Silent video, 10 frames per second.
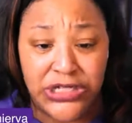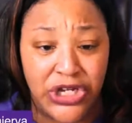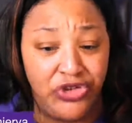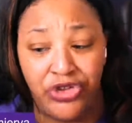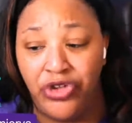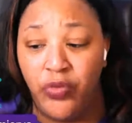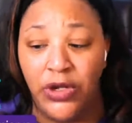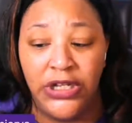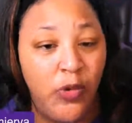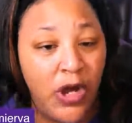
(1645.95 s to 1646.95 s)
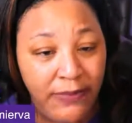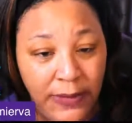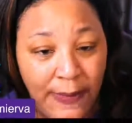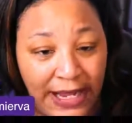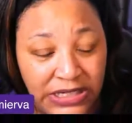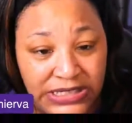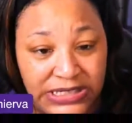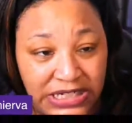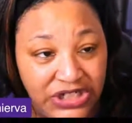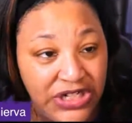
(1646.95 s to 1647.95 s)
So, do you really want me making
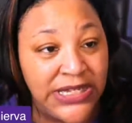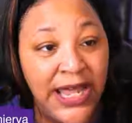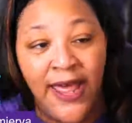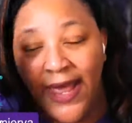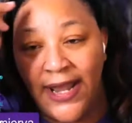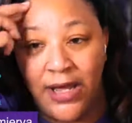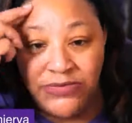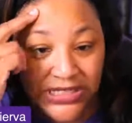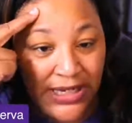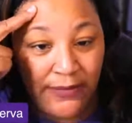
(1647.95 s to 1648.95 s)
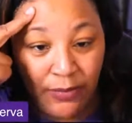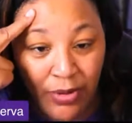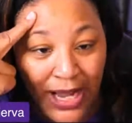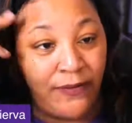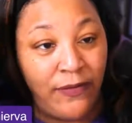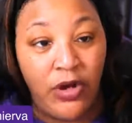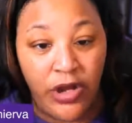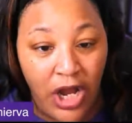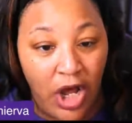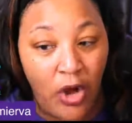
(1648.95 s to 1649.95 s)
decisions and I'm sleep deprived?
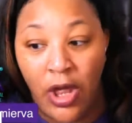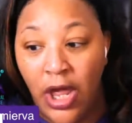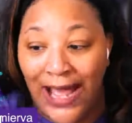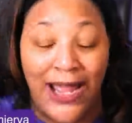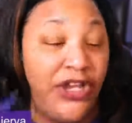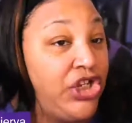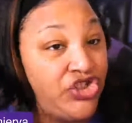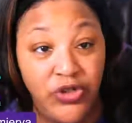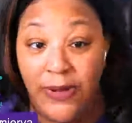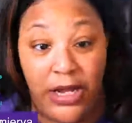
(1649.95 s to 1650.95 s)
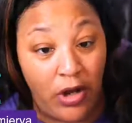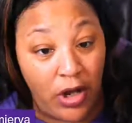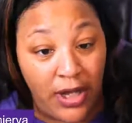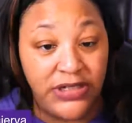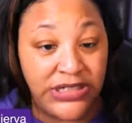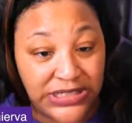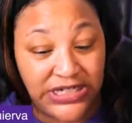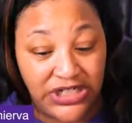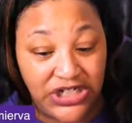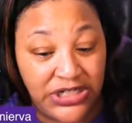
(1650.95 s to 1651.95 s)
No, I need you to make all the
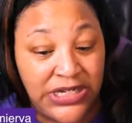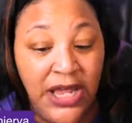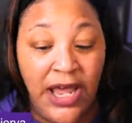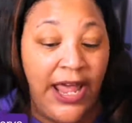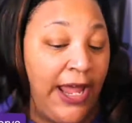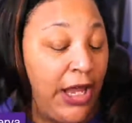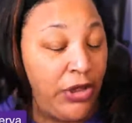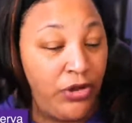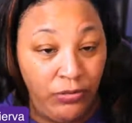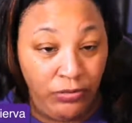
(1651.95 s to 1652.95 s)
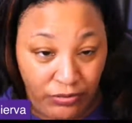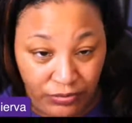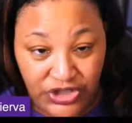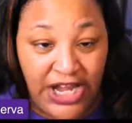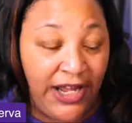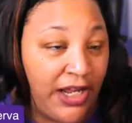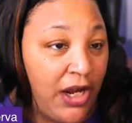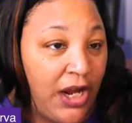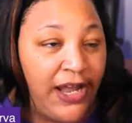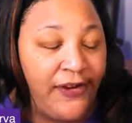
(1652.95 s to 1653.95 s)
decisions and
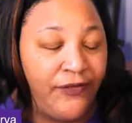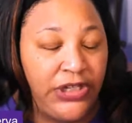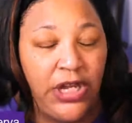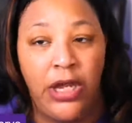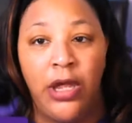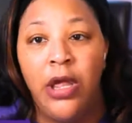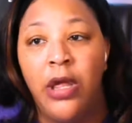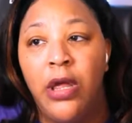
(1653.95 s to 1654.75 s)
take care of everything.